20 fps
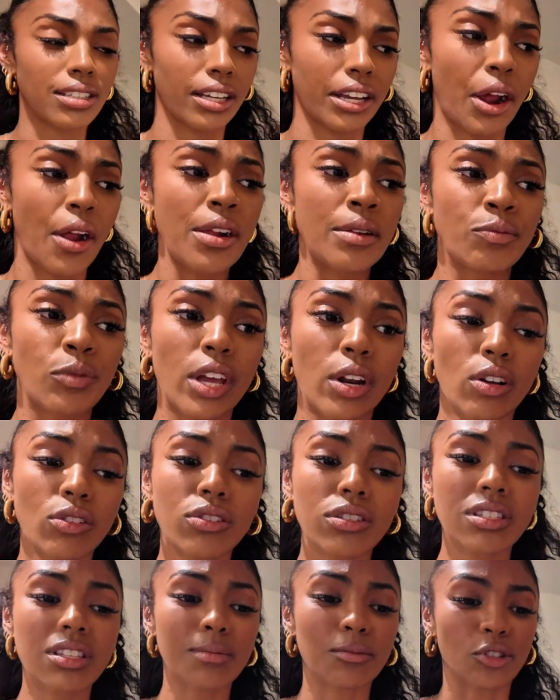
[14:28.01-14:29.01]
Like, and also
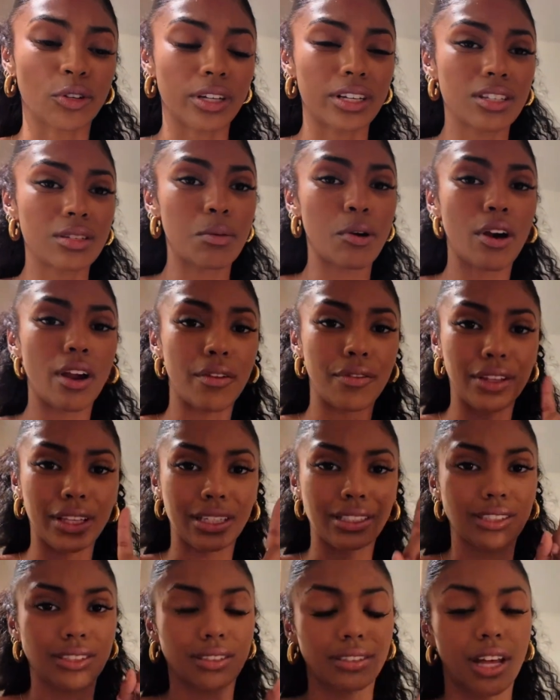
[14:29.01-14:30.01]
since I'm drinking tomorrow, I feel like
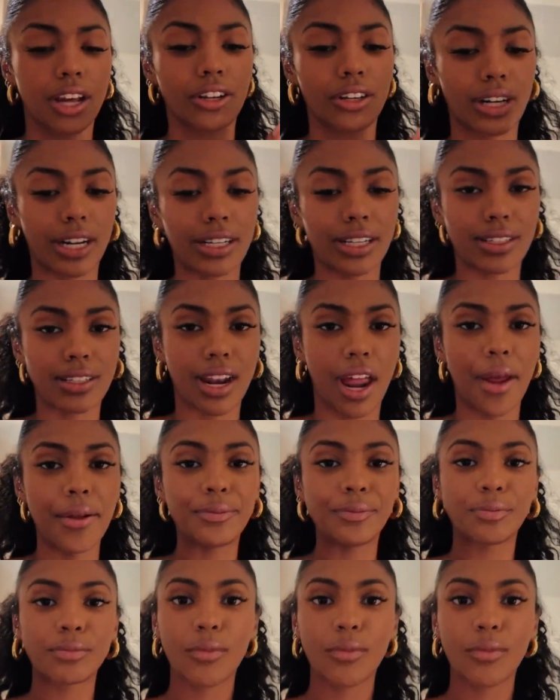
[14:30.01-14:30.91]
it's not a good idea today.